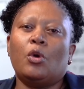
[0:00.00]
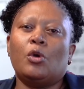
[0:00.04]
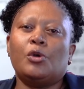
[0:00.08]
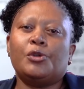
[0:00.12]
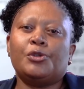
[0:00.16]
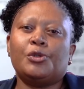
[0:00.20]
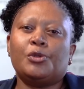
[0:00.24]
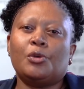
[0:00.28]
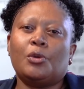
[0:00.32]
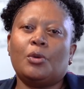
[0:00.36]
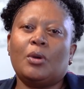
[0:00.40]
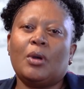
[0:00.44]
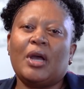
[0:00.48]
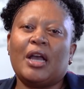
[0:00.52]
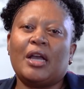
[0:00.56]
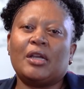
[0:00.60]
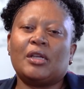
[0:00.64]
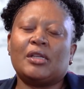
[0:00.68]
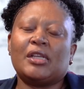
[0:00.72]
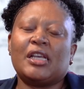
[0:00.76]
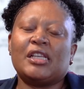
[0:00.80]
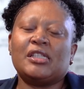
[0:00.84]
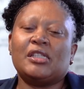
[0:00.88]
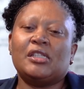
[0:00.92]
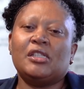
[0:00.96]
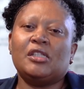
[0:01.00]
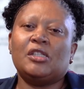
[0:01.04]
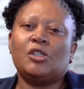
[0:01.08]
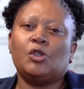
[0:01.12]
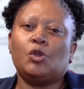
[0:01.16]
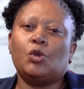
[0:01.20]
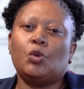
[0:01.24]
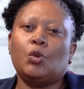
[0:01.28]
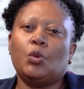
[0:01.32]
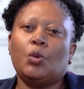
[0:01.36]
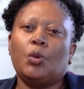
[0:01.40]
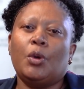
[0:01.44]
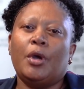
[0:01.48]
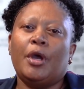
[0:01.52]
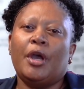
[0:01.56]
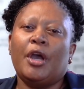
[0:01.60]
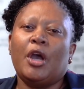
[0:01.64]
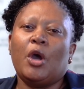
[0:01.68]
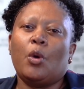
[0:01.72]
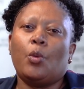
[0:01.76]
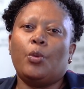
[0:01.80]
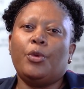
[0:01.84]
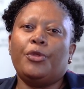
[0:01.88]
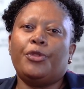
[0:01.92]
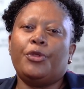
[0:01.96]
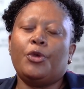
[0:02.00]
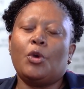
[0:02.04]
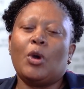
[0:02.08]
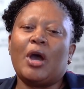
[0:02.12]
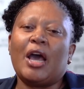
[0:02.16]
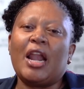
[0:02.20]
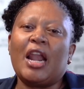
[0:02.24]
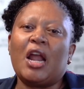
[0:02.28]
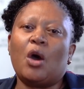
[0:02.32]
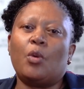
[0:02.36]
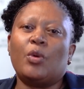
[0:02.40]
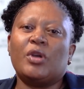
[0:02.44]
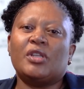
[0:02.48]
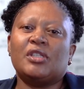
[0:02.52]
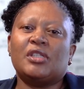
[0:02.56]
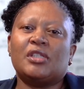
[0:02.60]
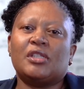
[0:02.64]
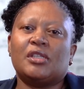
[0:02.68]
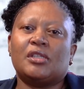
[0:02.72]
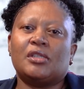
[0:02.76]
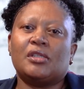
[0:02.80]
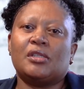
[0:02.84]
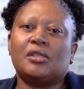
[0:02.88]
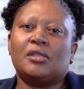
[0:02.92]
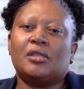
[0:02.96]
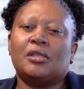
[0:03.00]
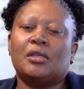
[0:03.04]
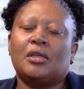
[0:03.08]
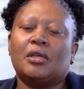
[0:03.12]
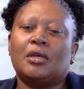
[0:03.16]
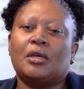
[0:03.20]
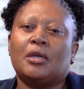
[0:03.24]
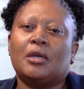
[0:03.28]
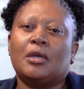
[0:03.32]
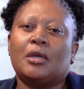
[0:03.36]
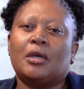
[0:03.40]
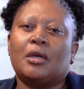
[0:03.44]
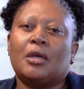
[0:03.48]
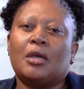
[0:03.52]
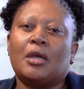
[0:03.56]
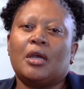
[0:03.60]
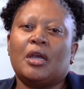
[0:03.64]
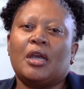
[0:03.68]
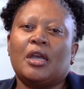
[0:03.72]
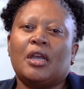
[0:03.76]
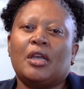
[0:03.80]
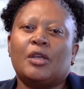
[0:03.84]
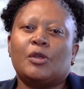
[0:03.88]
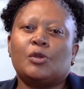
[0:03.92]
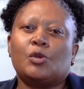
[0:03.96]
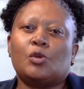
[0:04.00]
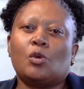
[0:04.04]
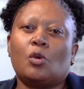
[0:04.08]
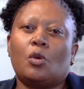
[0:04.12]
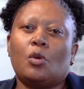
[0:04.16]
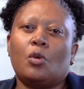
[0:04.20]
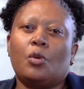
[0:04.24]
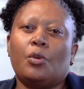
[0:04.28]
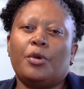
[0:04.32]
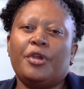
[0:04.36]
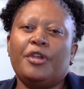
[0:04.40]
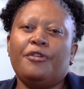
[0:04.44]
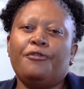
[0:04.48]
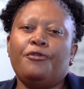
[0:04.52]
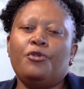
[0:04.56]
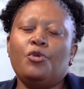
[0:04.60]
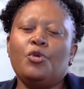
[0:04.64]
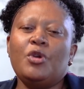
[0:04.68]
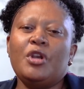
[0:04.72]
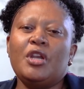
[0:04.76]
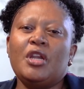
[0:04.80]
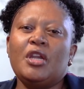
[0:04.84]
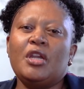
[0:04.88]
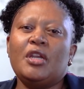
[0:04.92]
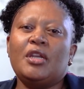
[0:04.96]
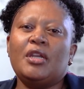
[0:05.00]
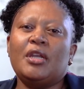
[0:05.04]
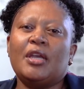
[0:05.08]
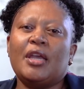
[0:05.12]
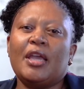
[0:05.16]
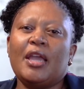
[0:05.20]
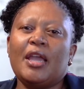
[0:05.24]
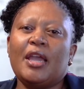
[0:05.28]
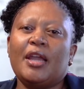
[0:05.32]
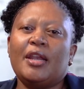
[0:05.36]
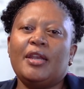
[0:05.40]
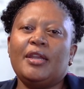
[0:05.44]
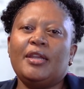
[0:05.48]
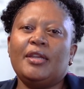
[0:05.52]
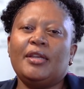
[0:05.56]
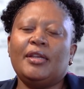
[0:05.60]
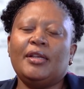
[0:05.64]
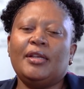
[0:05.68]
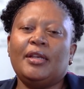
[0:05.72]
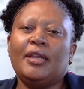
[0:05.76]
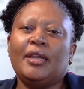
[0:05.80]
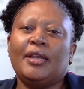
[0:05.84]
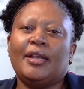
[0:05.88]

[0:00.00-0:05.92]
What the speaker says: also assist you with your allowances. So if you need any